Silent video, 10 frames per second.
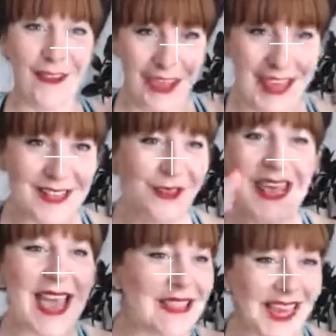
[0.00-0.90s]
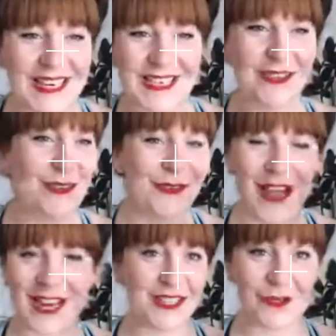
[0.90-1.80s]
Okay, so yes, I
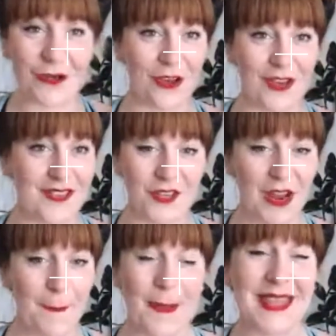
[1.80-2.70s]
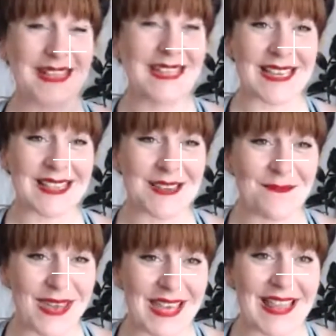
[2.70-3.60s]
do yoga on Instagram, but that
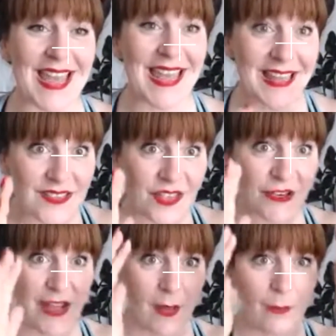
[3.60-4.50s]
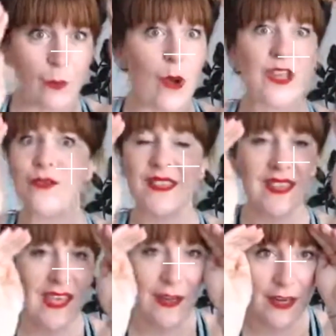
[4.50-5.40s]
doesn't mean that Instagram, what you
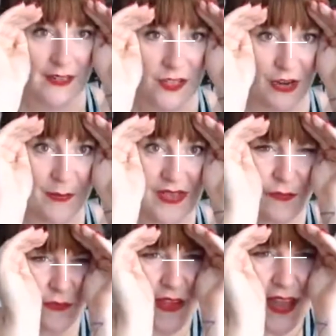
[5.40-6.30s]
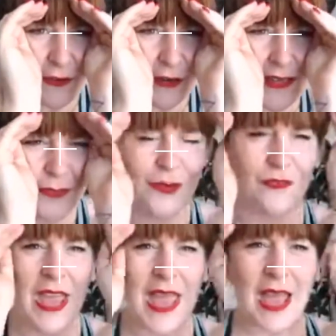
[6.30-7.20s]
see on Instagram, this very sort
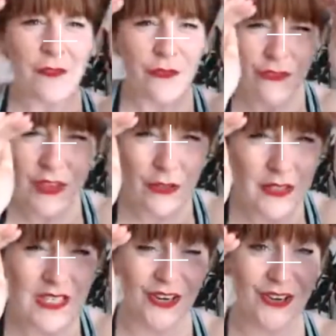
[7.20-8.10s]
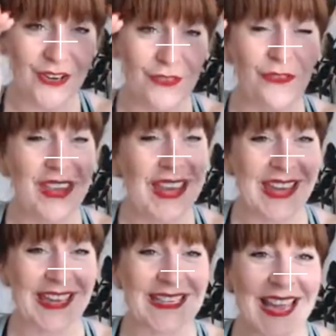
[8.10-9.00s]
of filtered
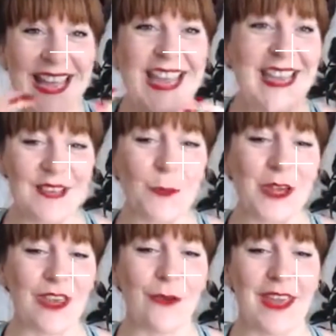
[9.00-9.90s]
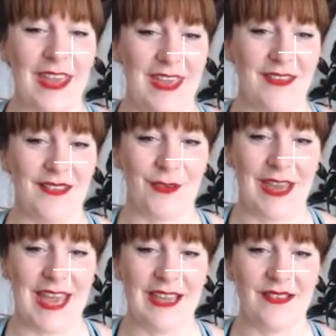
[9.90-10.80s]
feed, is what yoga is,
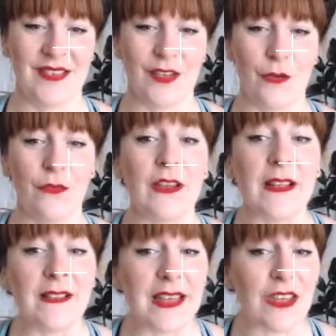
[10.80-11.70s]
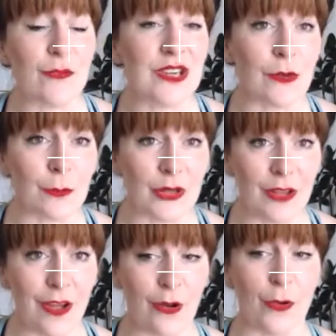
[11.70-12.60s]
okay? So feeling like you don't
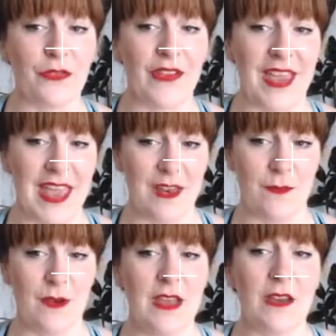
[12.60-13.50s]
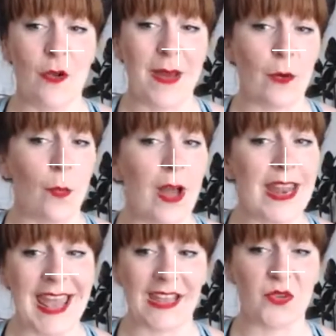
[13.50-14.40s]
belong or fit in, no matter
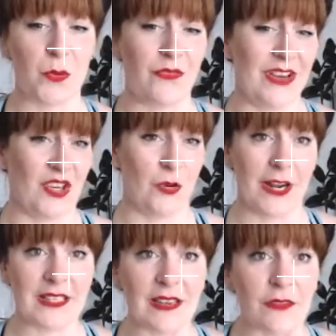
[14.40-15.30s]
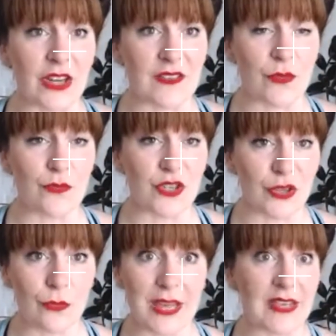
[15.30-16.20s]
what age, profession, or activities you
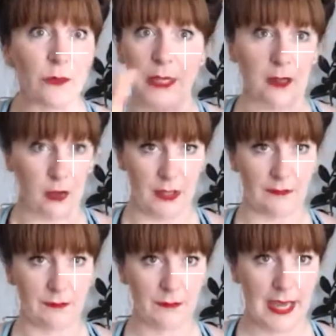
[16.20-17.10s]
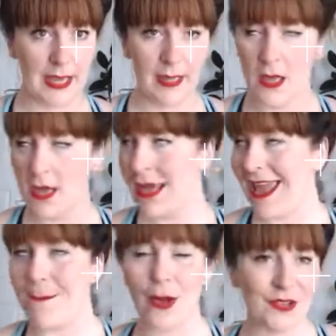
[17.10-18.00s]
do, is really common. Okay,
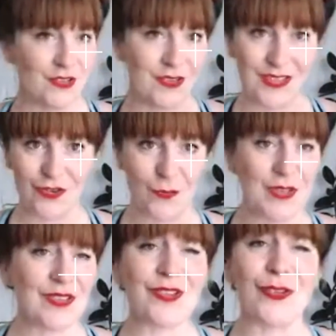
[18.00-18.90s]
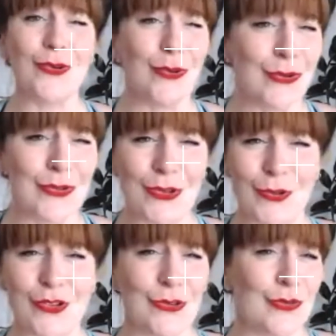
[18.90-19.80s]
imposter syndrome is
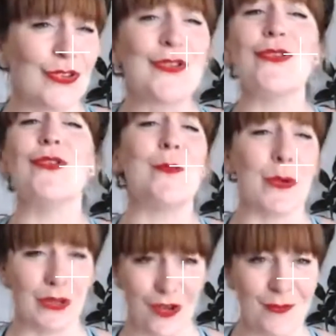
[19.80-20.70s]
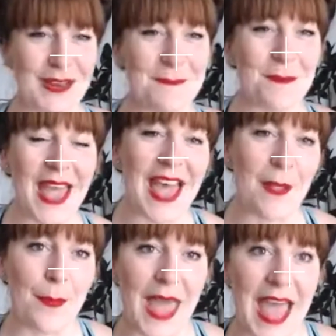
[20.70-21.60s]
super common,
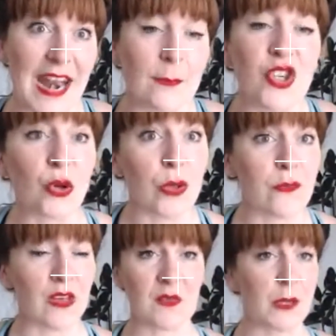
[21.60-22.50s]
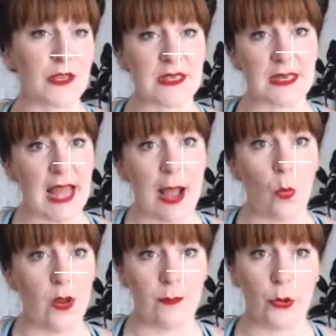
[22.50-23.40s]
and I'm sure you've experienced it at
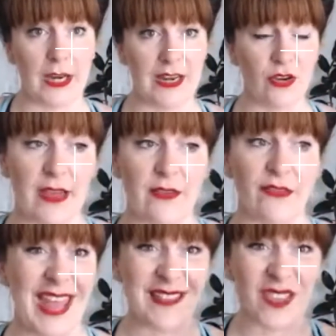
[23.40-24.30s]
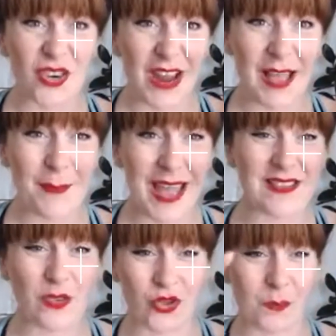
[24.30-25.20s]
one point life. Instagram
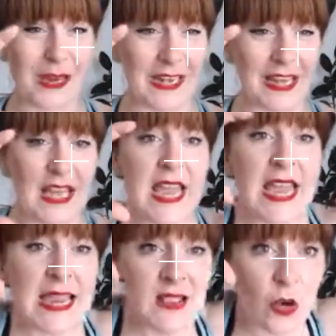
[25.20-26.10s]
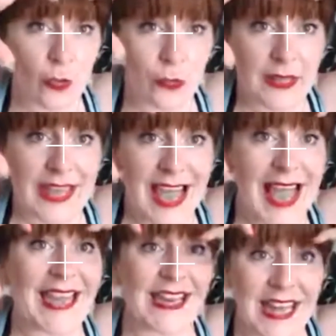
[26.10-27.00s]
and social media is only
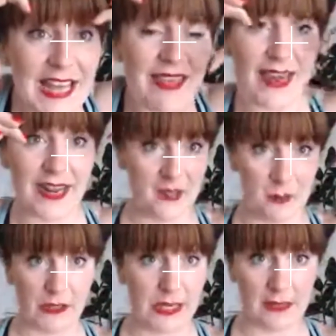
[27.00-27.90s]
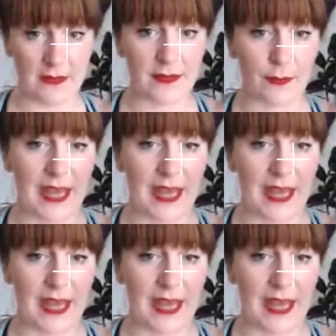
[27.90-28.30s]
heightening that experience.